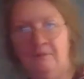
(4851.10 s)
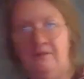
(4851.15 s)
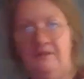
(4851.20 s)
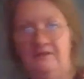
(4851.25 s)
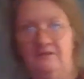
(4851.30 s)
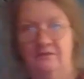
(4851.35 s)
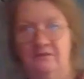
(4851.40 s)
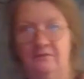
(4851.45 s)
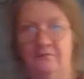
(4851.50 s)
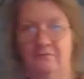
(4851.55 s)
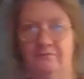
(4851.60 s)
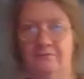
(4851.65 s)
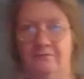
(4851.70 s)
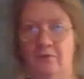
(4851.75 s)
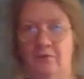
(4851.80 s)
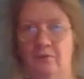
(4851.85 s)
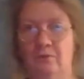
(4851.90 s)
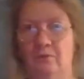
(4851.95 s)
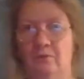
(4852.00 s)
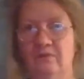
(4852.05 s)
that sort of
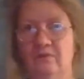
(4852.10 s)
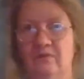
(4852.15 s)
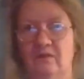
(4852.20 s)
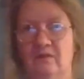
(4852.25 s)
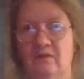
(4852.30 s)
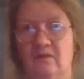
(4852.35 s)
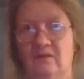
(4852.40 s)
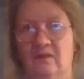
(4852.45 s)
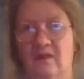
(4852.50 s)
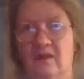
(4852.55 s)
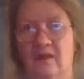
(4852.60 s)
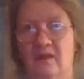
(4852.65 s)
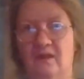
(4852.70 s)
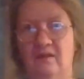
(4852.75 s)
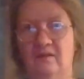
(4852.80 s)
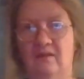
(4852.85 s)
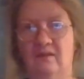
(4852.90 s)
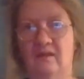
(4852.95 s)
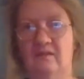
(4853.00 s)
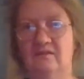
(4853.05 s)
fold
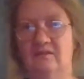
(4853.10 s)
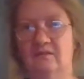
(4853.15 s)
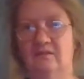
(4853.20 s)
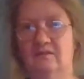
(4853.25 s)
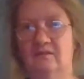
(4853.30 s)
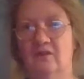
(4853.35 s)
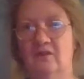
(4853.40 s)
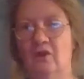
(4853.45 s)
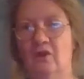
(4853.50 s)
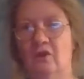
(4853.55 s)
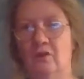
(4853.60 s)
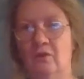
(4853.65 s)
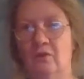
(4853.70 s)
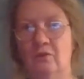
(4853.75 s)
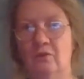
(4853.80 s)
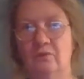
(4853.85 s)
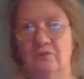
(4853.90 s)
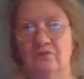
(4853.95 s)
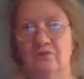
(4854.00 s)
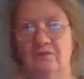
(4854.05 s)
their
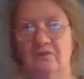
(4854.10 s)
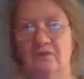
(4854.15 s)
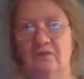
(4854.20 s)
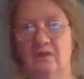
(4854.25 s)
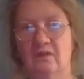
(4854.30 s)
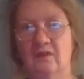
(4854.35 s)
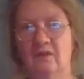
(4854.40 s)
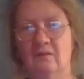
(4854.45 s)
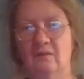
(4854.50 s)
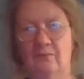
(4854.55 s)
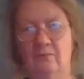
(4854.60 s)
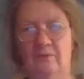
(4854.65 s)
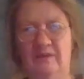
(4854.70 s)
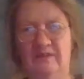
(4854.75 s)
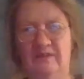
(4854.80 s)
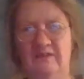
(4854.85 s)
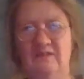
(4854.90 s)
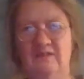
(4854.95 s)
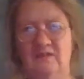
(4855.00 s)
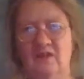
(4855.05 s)
clothes with
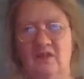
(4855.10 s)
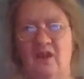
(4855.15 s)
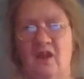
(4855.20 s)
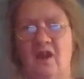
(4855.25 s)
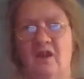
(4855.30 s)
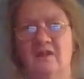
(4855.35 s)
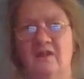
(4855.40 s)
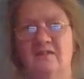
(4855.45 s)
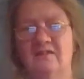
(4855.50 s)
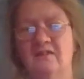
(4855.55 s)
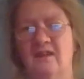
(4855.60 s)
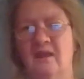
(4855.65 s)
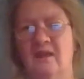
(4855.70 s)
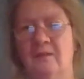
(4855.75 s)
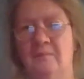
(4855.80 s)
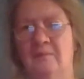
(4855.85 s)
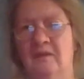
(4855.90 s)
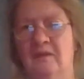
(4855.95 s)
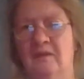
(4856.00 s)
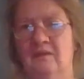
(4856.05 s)
the socks, I
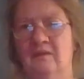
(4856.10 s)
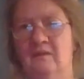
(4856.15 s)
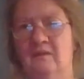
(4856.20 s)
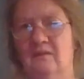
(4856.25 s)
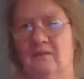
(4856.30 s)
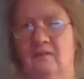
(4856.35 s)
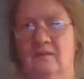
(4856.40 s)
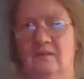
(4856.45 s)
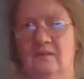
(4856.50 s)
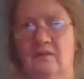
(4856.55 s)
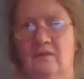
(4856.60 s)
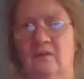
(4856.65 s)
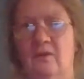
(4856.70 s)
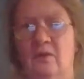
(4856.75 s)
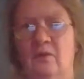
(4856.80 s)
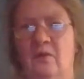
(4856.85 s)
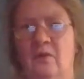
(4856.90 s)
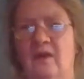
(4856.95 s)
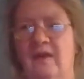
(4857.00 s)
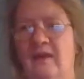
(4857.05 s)
mean,
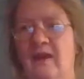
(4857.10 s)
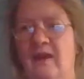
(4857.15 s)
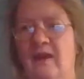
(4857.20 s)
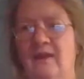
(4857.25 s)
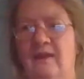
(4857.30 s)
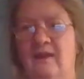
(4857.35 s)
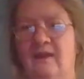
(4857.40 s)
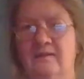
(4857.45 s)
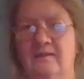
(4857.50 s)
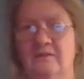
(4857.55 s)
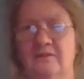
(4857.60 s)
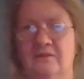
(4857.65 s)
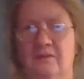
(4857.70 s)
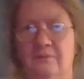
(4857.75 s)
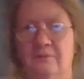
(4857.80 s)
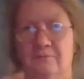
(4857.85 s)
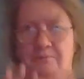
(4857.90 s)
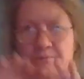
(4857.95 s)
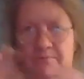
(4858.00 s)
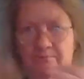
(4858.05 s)
no, I like to
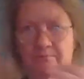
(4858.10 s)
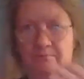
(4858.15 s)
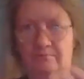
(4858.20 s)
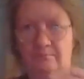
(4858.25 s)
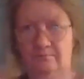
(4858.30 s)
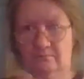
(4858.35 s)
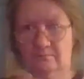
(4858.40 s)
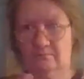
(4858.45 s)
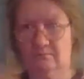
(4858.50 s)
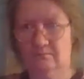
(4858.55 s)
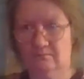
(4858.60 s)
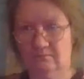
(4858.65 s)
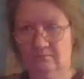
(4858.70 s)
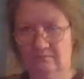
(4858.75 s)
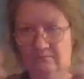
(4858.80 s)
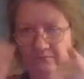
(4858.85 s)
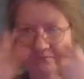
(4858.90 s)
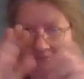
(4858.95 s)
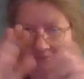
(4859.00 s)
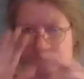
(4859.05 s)
sort of
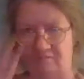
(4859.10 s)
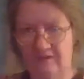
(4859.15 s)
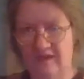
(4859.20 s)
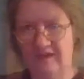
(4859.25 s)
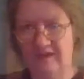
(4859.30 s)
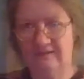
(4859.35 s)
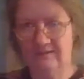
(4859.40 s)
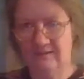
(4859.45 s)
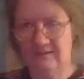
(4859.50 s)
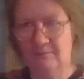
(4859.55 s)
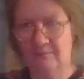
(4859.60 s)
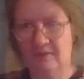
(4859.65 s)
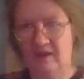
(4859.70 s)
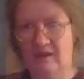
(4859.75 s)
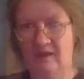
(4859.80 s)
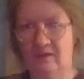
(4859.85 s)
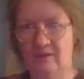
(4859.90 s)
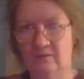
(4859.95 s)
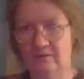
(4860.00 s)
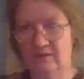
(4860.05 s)
flat them
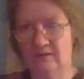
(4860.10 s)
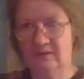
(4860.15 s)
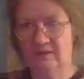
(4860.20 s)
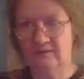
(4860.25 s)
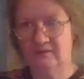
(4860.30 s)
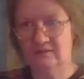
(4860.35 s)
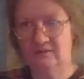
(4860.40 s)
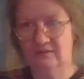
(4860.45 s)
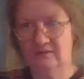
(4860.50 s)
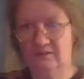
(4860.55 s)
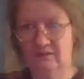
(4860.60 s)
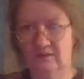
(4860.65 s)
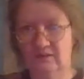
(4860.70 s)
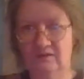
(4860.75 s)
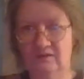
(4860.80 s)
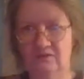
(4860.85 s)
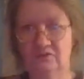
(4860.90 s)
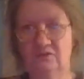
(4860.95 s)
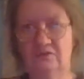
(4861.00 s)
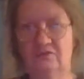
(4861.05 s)
out and
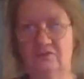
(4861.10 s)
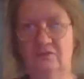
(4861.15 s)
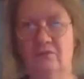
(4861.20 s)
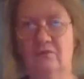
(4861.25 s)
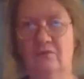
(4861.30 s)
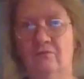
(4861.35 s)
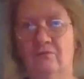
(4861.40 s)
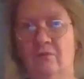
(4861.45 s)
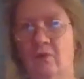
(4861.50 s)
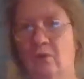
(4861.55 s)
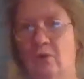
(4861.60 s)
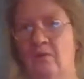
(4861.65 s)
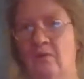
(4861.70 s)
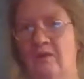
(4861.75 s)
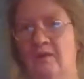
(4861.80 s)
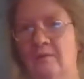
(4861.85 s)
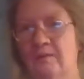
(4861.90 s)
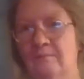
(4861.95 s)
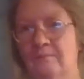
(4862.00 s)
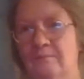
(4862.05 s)
just roll
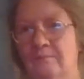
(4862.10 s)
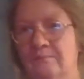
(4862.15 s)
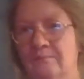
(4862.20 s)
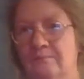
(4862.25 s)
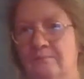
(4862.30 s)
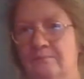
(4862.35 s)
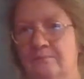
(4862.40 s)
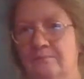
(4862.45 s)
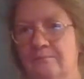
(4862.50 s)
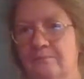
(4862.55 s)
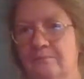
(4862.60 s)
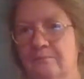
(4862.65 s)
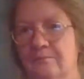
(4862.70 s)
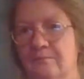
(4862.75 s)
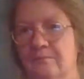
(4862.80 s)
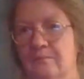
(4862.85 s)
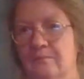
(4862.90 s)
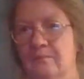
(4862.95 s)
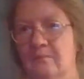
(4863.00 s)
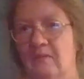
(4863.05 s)
them.
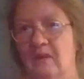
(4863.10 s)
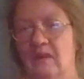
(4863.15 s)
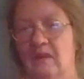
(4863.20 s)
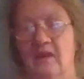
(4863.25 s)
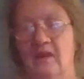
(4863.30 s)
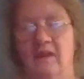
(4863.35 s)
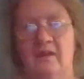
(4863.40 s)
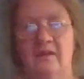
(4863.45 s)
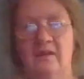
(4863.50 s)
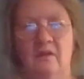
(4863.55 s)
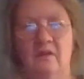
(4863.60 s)
And